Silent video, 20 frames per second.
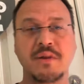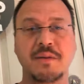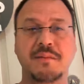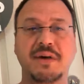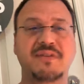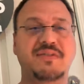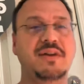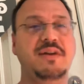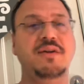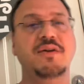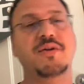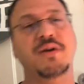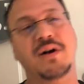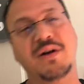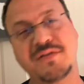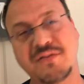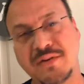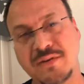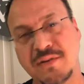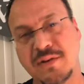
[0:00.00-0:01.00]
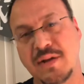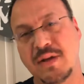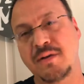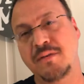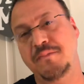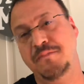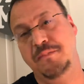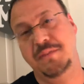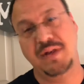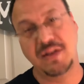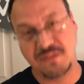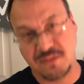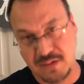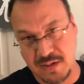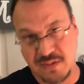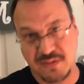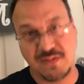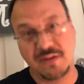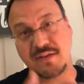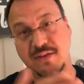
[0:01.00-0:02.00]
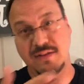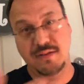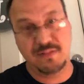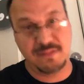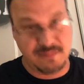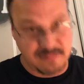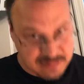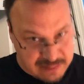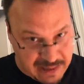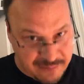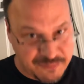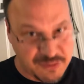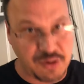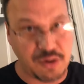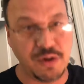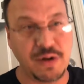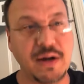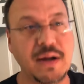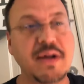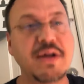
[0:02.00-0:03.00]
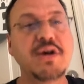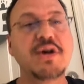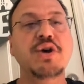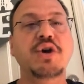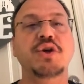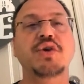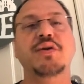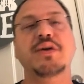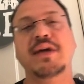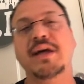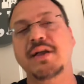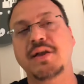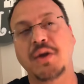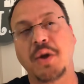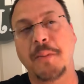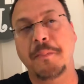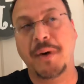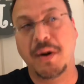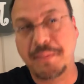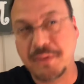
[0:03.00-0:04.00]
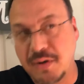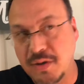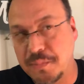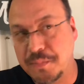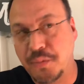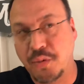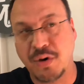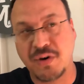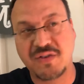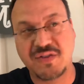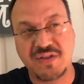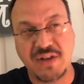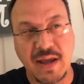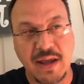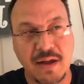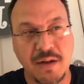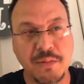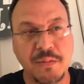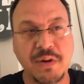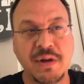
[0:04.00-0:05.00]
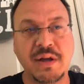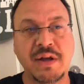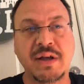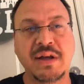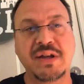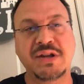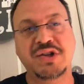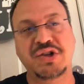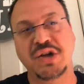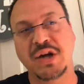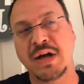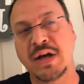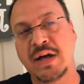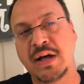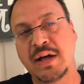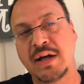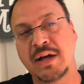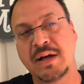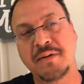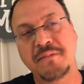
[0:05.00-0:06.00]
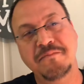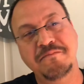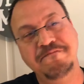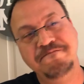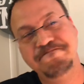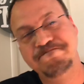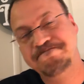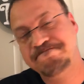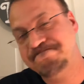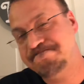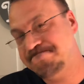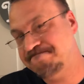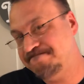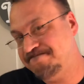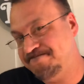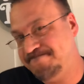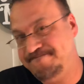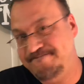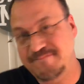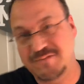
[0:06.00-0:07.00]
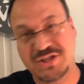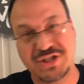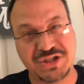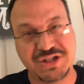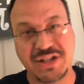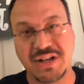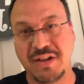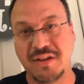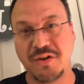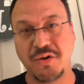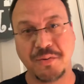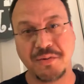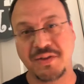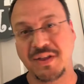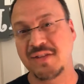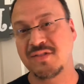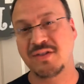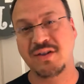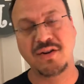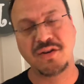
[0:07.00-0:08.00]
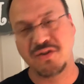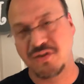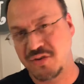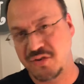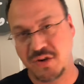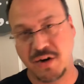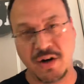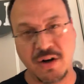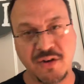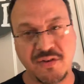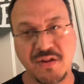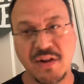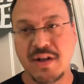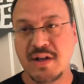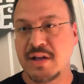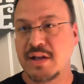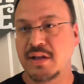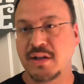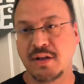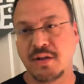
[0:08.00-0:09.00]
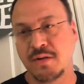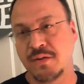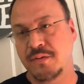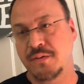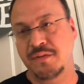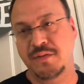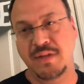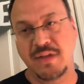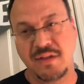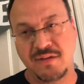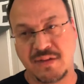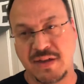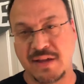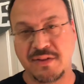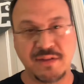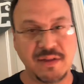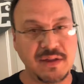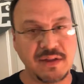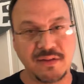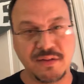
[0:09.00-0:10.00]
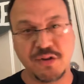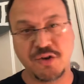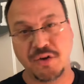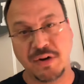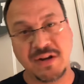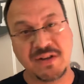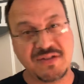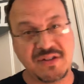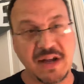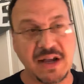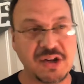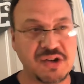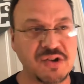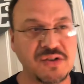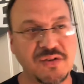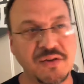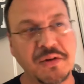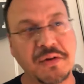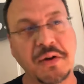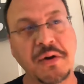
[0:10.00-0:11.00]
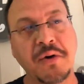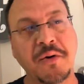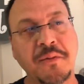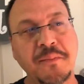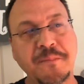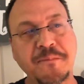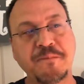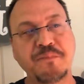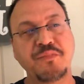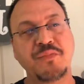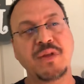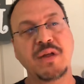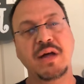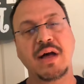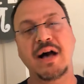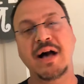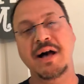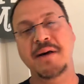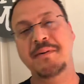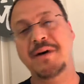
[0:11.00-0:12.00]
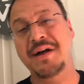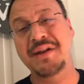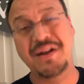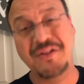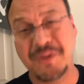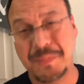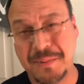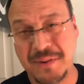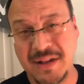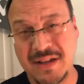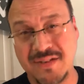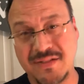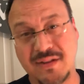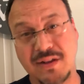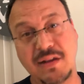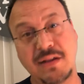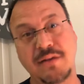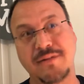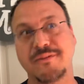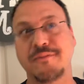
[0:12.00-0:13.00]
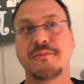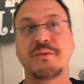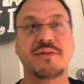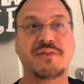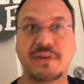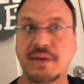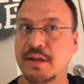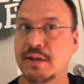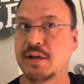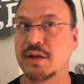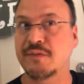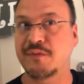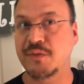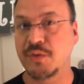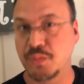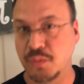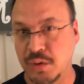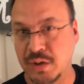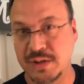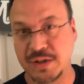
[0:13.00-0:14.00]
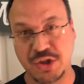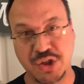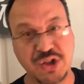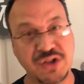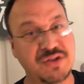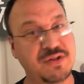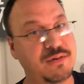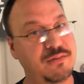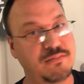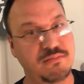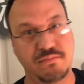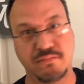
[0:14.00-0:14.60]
I said, you can also because it is a cafeteria. You can get barbecue pork sandwich. Just any more things. Get your desserts. It's got the drink stations. You can go. Another place. Once again, if you want just